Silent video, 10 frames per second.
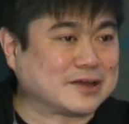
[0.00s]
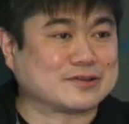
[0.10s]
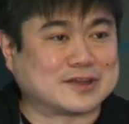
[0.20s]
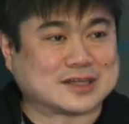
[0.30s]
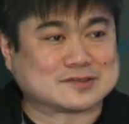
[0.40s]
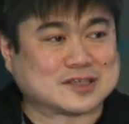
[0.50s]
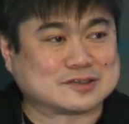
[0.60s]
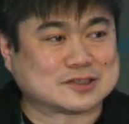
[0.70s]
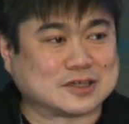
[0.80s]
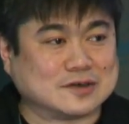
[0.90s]
other things.
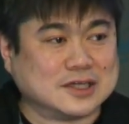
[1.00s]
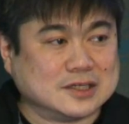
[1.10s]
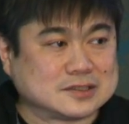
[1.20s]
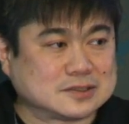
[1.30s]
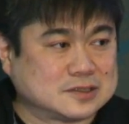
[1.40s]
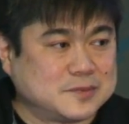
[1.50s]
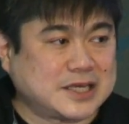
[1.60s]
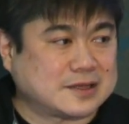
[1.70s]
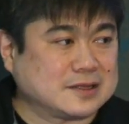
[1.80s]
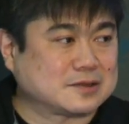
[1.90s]
And so, so to
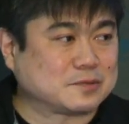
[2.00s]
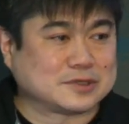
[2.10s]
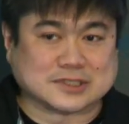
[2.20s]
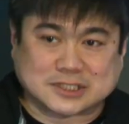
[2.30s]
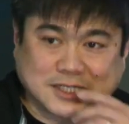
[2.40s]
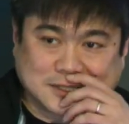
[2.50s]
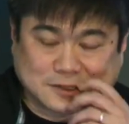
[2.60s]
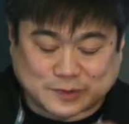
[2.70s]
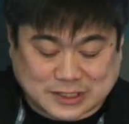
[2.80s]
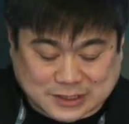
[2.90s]
me, I think the world has changed,
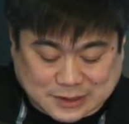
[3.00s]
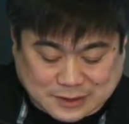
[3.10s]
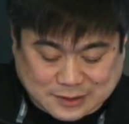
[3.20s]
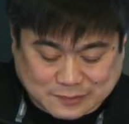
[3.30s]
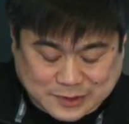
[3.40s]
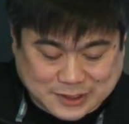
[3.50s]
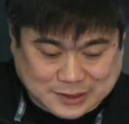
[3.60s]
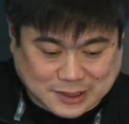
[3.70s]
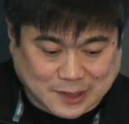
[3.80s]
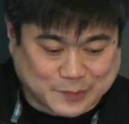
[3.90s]
and we need to we need
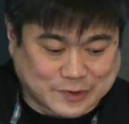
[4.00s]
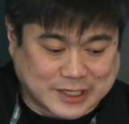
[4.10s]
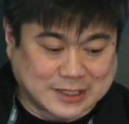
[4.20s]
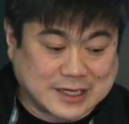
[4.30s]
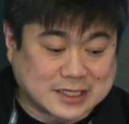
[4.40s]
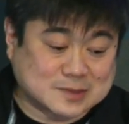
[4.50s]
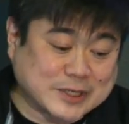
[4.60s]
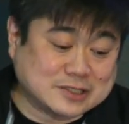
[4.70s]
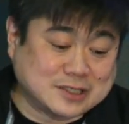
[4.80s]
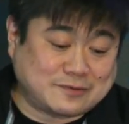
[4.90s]
to upgrade,
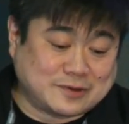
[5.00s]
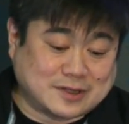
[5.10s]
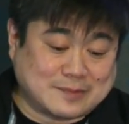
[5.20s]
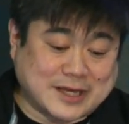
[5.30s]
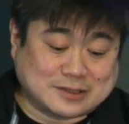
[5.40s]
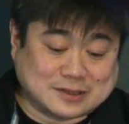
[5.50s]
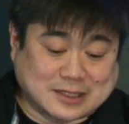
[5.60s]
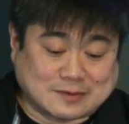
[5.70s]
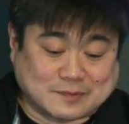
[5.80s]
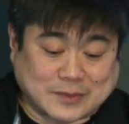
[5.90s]
especially if you imagine
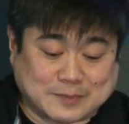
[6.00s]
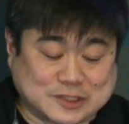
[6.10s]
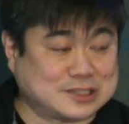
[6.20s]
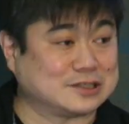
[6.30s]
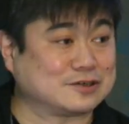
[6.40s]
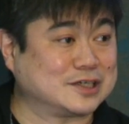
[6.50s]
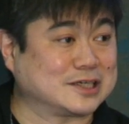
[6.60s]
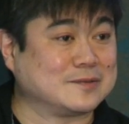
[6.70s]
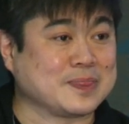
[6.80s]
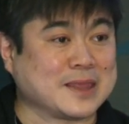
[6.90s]
that uh, machine
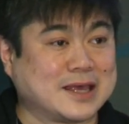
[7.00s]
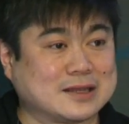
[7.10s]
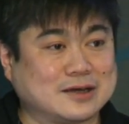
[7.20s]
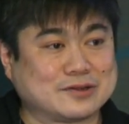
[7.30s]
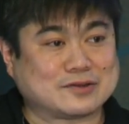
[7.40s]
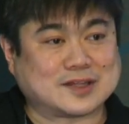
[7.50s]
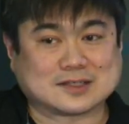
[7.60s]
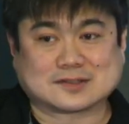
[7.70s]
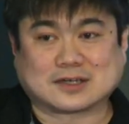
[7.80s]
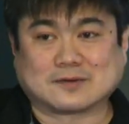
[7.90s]
learning and other
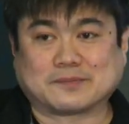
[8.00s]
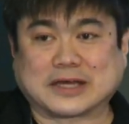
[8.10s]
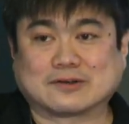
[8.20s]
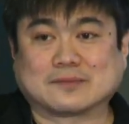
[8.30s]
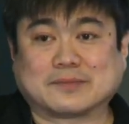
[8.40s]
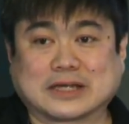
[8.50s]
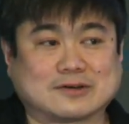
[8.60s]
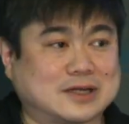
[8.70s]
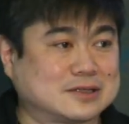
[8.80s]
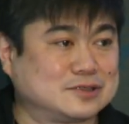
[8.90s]
things that are better and
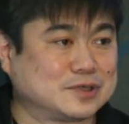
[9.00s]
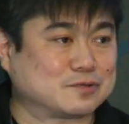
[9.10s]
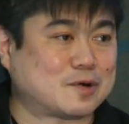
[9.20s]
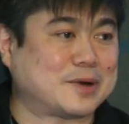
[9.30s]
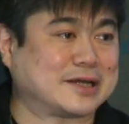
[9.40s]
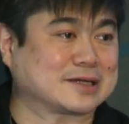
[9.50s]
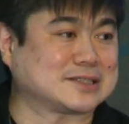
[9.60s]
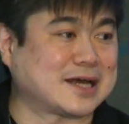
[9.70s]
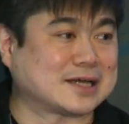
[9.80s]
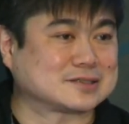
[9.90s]
better at doing robotic
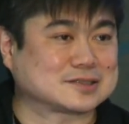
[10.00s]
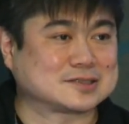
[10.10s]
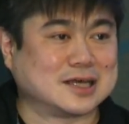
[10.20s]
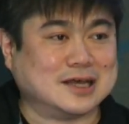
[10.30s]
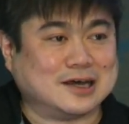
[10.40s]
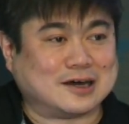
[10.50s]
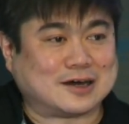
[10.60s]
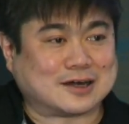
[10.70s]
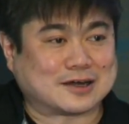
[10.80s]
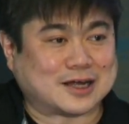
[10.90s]
tasks
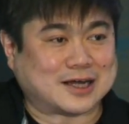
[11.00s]
are